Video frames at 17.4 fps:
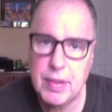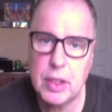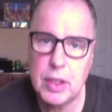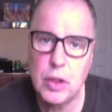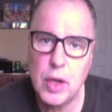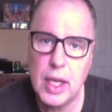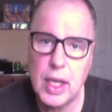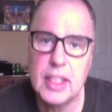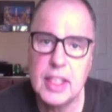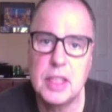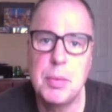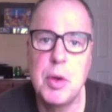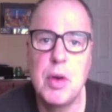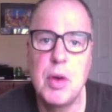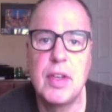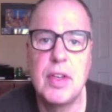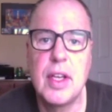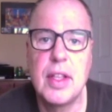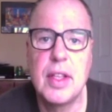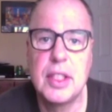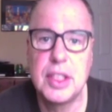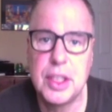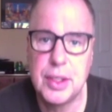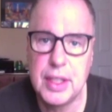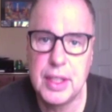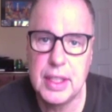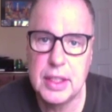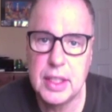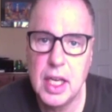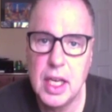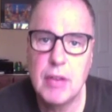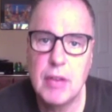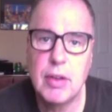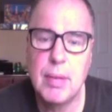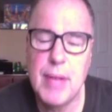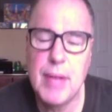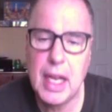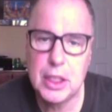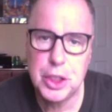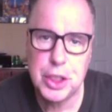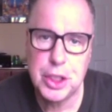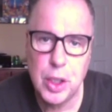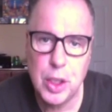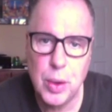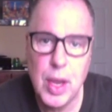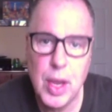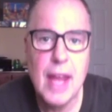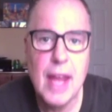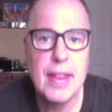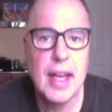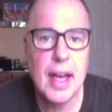if they're looking to spin off another series from that show,